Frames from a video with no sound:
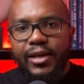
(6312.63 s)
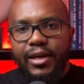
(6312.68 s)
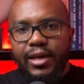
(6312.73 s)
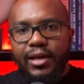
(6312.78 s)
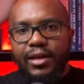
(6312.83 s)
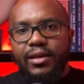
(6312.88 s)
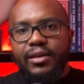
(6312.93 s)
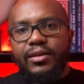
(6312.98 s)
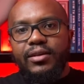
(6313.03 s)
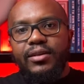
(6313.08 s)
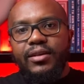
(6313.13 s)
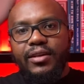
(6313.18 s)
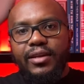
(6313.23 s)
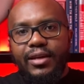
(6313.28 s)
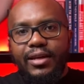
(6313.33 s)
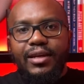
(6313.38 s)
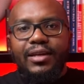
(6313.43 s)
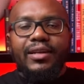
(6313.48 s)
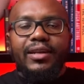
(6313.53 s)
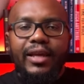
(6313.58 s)
in
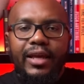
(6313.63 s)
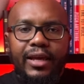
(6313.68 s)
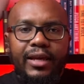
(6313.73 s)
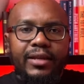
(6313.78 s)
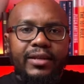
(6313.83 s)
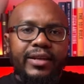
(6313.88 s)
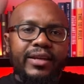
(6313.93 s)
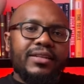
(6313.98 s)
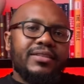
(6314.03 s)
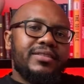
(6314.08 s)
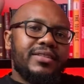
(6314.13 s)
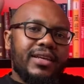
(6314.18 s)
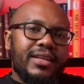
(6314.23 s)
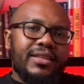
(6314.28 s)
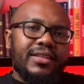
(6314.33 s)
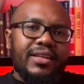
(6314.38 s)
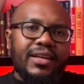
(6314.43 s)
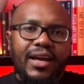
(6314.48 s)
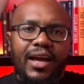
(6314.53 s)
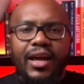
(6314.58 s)
England,
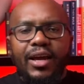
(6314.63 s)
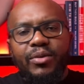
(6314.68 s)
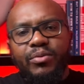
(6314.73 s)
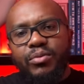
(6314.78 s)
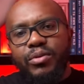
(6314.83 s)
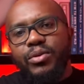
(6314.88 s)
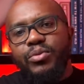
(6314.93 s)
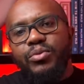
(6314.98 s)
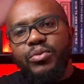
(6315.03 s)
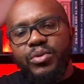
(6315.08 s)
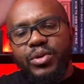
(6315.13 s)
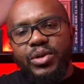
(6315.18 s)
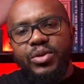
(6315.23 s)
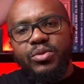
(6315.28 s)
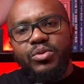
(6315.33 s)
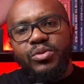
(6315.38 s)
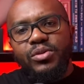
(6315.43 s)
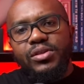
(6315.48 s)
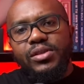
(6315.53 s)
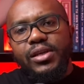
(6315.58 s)
and the guy we
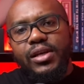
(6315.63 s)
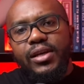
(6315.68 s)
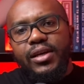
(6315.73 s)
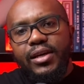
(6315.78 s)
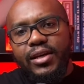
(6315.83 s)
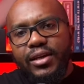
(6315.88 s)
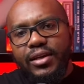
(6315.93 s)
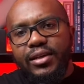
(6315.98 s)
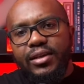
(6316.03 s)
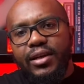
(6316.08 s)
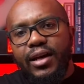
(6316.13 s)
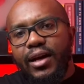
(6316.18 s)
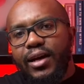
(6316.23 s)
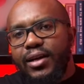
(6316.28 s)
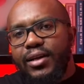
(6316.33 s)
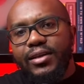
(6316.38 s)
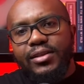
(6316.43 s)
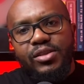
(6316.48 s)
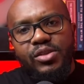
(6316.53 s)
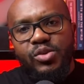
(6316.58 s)
use
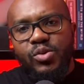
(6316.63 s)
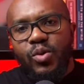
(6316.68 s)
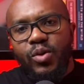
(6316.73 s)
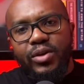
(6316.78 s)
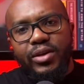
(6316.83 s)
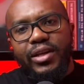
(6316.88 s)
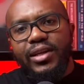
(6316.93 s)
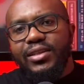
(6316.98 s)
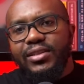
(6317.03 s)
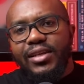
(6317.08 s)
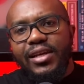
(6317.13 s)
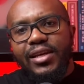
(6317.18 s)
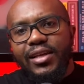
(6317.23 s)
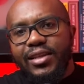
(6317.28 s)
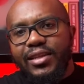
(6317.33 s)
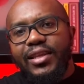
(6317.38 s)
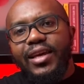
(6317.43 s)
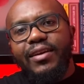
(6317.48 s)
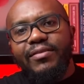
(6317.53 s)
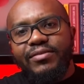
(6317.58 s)
in Scotland,
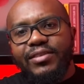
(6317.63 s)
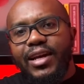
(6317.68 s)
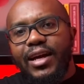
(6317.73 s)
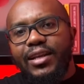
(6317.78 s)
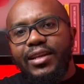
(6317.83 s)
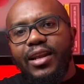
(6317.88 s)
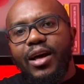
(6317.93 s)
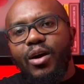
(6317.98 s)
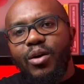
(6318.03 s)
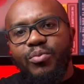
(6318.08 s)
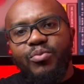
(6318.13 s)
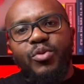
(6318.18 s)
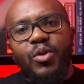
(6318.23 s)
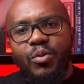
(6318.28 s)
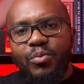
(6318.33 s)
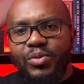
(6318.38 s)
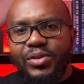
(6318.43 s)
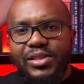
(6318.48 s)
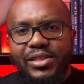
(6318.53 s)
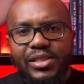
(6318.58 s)
they've done our
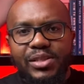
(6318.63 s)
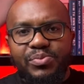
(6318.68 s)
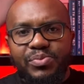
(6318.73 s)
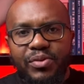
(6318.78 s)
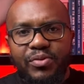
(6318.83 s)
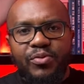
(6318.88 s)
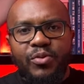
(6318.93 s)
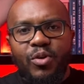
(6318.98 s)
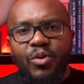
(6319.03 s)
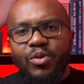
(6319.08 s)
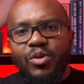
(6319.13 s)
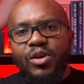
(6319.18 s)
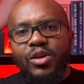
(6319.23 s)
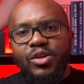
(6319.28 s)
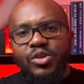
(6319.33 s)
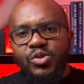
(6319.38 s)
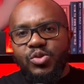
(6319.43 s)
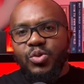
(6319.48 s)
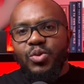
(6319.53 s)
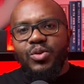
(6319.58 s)
properties before,
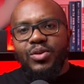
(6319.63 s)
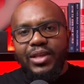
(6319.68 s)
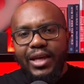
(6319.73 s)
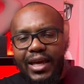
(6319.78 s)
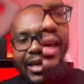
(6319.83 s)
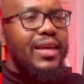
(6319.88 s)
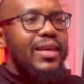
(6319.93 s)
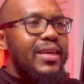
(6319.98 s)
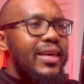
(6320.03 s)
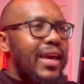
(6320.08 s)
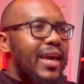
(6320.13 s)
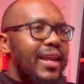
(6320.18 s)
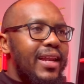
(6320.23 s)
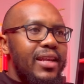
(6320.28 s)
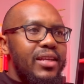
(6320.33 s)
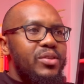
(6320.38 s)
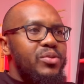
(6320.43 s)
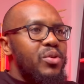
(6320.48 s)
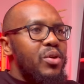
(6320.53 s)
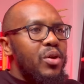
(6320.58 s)
so they get
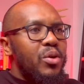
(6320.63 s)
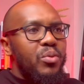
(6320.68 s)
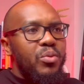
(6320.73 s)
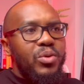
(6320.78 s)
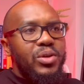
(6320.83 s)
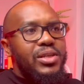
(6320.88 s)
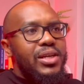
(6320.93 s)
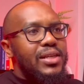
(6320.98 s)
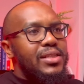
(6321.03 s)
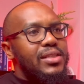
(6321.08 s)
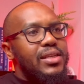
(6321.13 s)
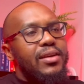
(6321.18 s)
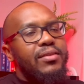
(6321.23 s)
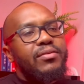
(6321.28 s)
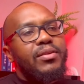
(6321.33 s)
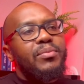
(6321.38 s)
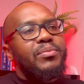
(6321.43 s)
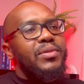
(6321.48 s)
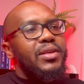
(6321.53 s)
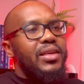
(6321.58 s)
it. We just give
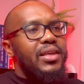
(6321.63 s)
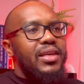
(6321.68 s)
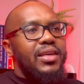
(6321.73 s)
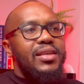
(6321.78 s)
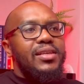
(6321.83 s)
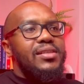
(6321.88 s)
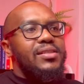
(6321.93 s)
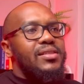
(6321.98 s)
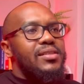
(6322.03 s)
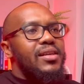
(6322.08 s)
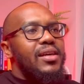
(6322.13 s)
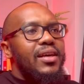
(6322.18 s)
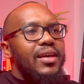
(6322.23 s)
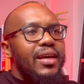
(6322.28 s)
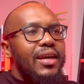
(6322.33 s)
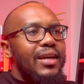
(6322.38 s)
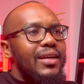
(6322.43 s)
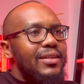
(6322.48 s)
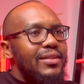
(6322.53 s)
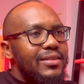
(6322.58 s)
them the keys,
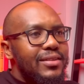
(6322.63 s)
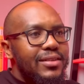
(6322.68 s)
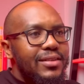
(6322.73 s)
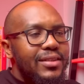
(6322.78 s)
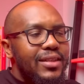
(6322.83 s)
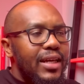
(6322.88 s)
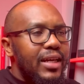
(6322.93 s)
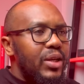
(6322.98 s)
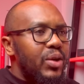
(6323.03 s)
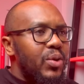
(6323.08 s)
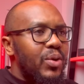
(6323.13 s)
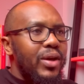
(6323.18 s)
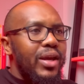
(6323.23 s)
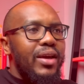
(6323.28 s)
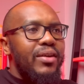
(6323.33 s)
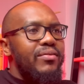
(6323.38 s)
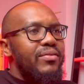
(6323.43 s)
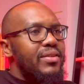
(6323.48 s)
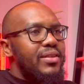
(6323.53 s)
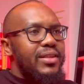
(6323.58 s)
and they know
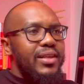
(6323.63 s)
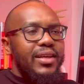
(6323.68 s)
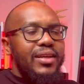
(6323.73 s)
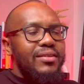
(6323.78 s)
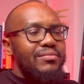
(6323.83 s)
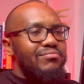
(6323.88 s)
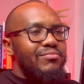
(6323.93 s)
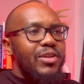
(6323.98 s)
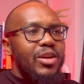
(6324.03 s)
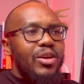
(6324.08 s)
everything,